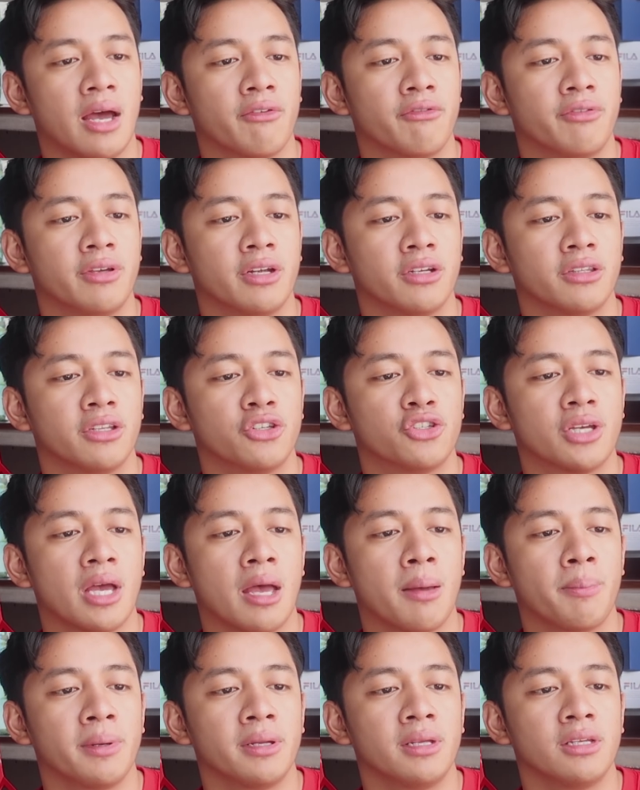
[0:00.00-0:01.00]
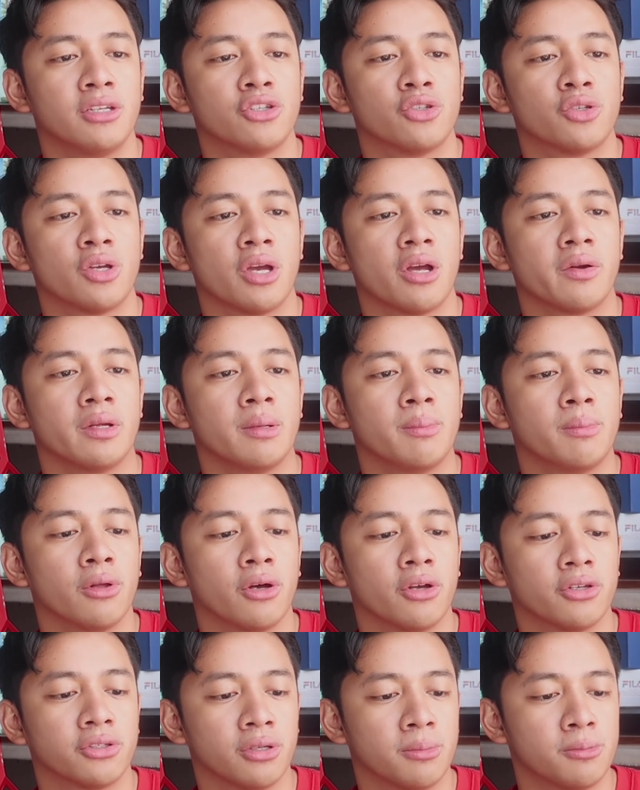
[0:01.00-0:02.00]
have here the Japanese cherry
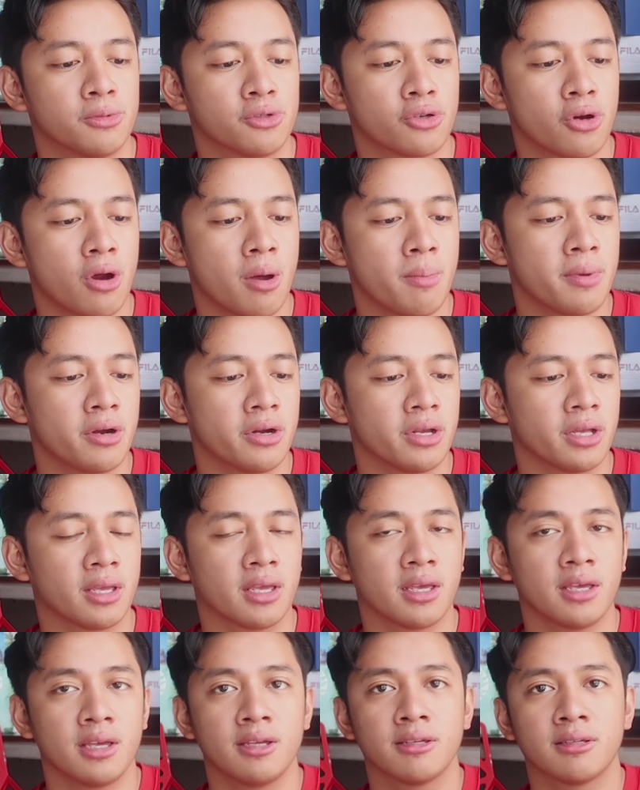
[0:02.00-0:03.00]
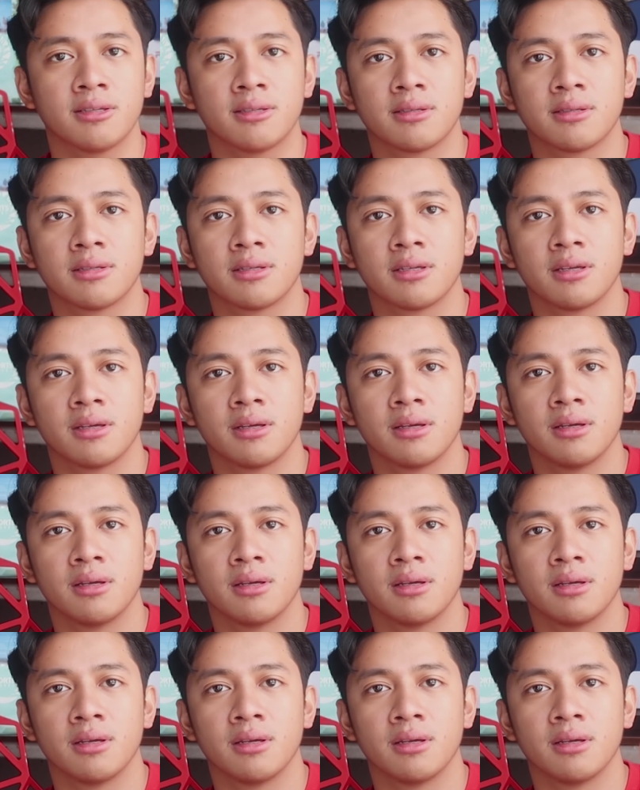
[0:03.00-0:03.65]
blossom strawberry kiss.